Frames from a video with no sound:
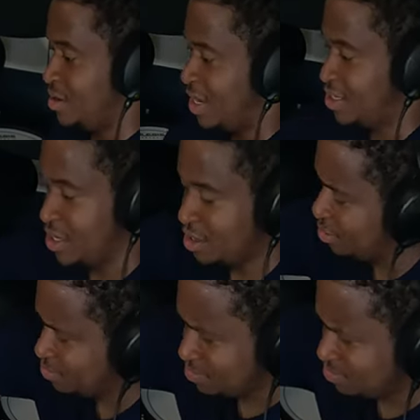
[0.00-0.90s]
Actually,
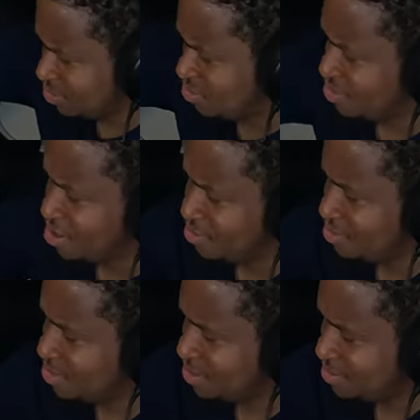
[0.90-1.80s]
no. Oh no.
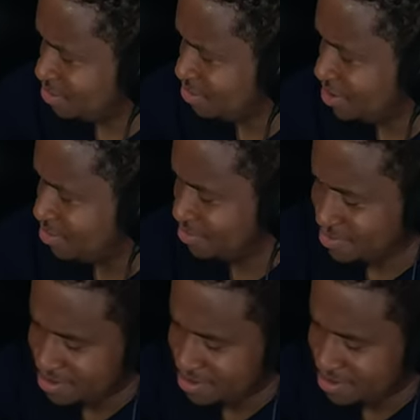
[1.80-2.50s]
Oh no.